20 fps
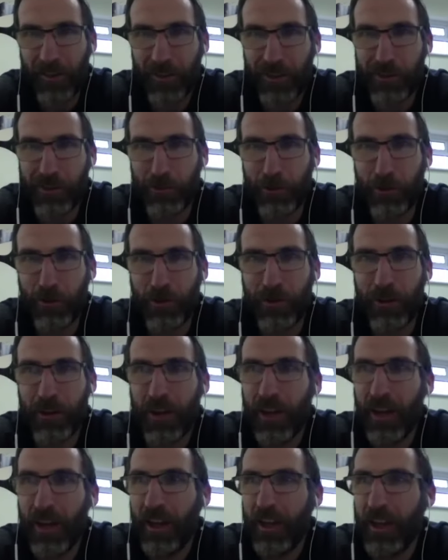the sport,
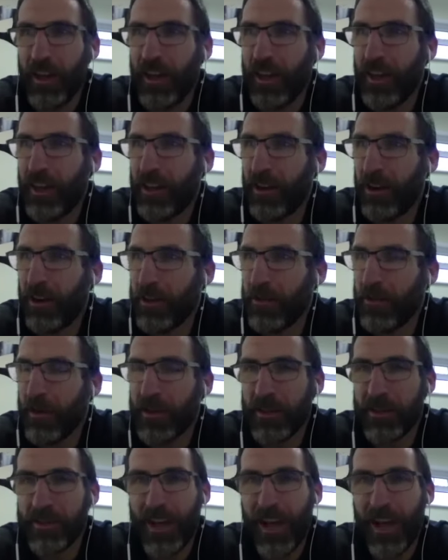you know, you
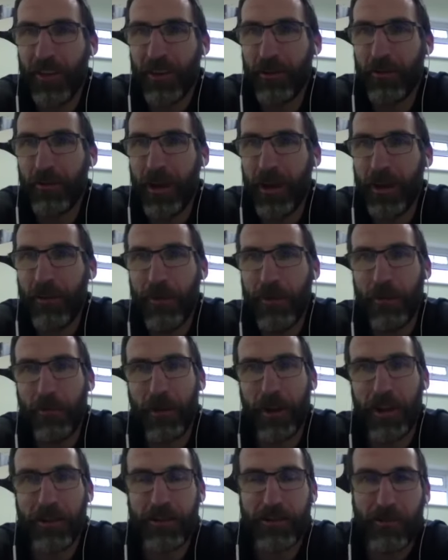understand the way that
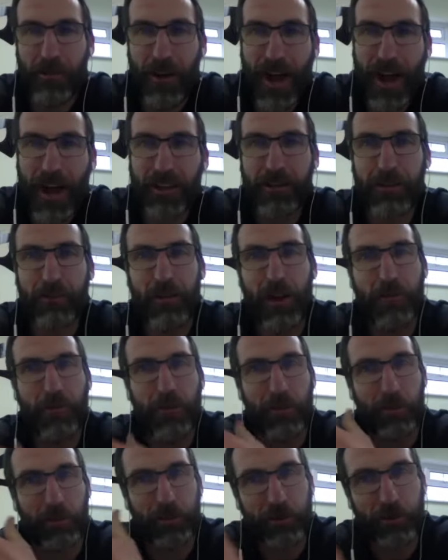people interact, the way
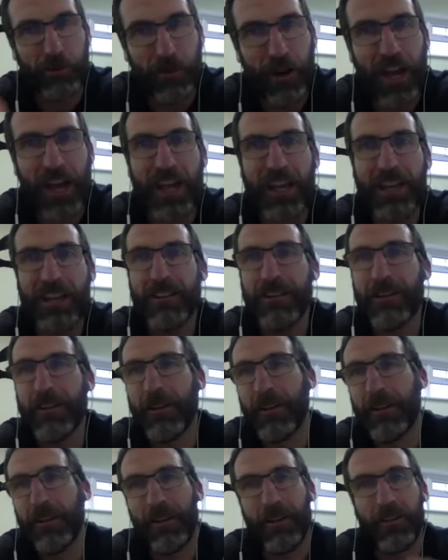people train,
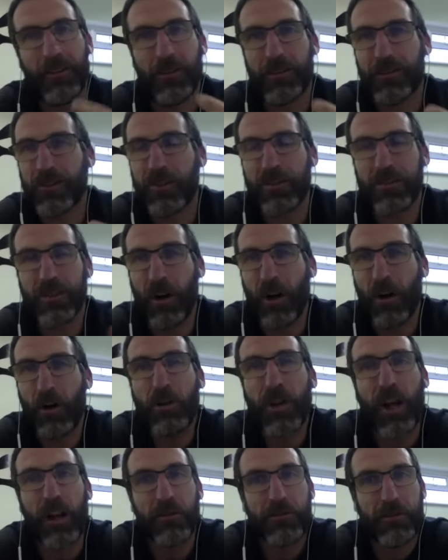just the whole
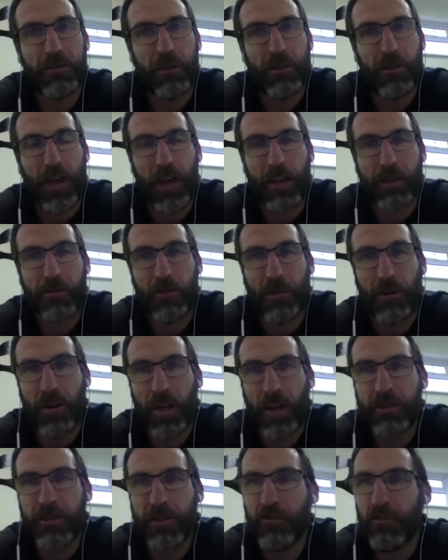culture of that sport, and
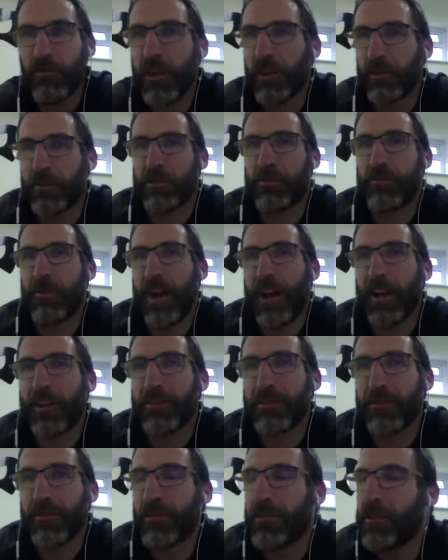that's a real strength.
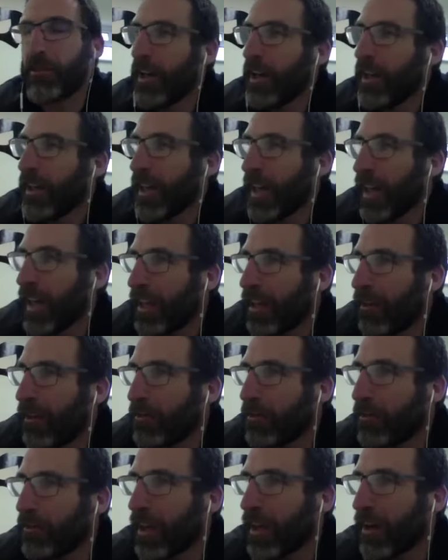So if
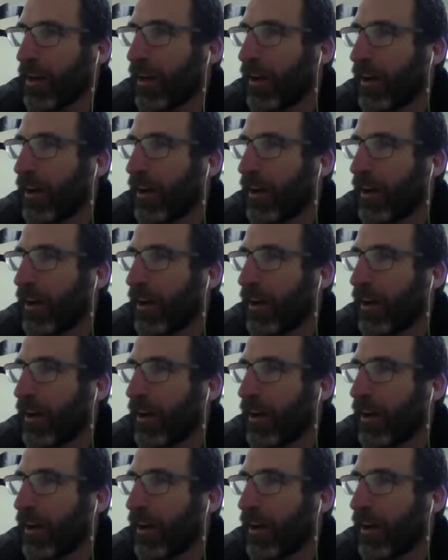you think,